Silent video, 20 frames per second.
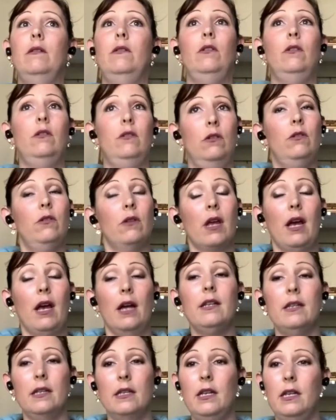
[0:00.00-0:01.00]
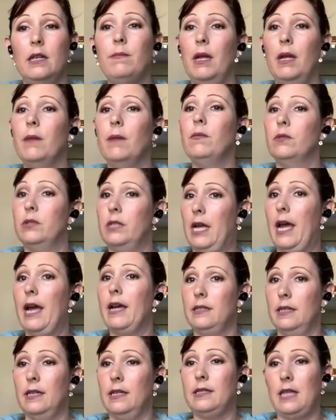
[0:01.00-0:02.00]
you kind of need to be able to
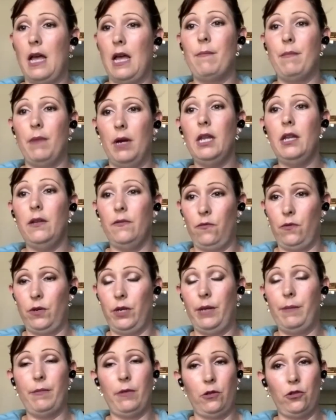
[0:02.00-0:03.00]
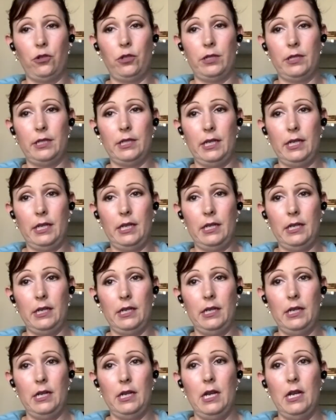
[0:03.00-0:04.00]
access that money for an emergency.
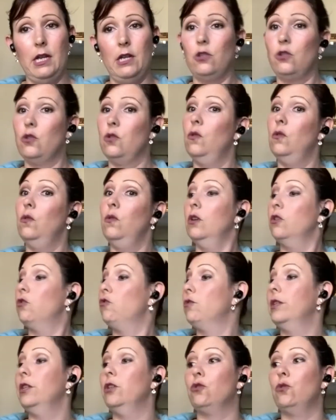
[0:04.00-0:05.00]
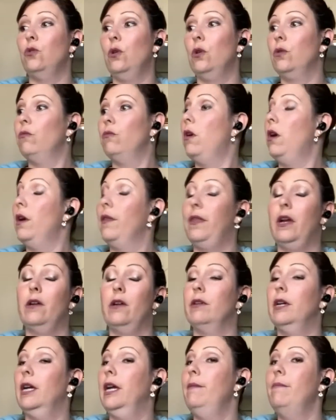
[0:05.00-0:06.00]
So a traditional or Roth
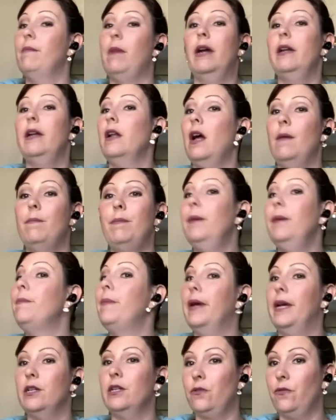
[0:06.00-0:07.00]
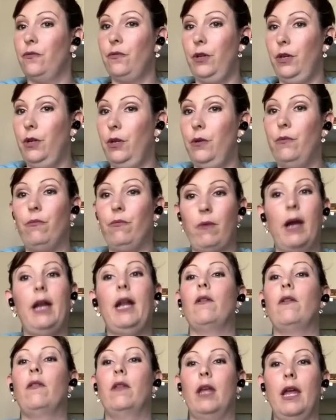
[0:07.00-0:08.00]
IRA might not be best for you right out
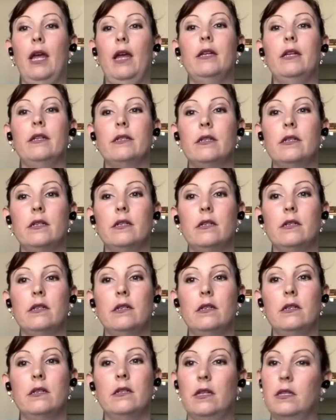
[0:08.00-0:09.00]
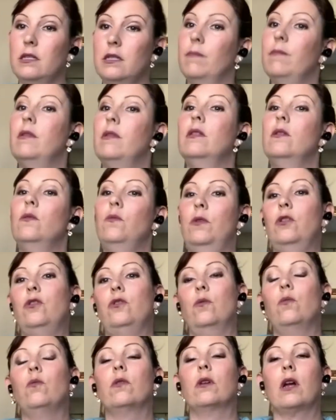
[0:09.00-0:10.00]
the gate. That's something that we should
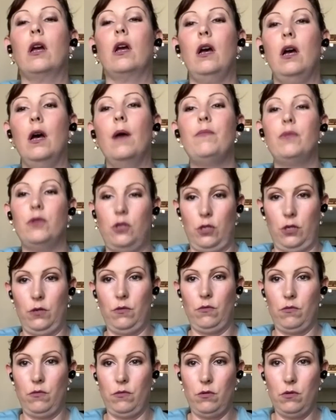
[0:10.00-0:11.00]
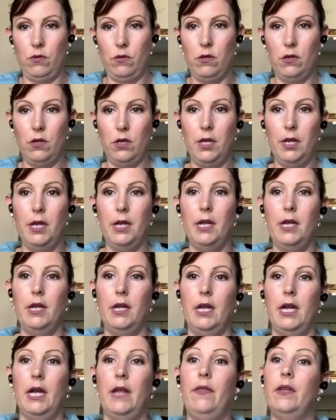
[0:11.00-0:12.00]
work up to.
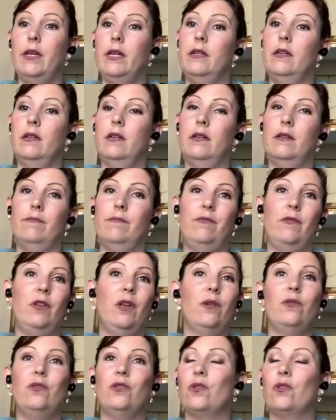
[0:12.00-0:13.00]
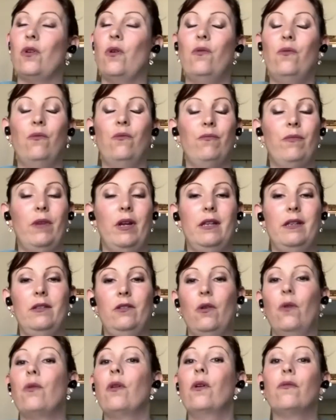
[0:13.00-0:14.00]
And then, just don't
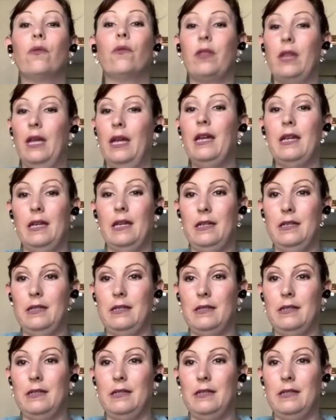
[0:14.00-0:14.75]
overthink it.